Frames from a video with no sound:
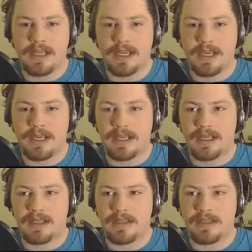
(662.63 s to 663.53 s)

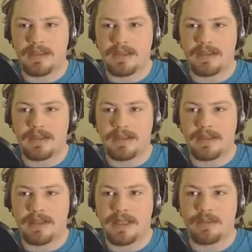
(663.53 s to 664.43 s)
And
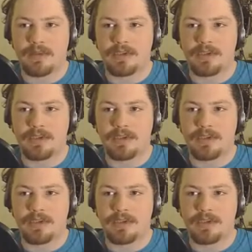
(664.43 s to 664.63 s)
then we'll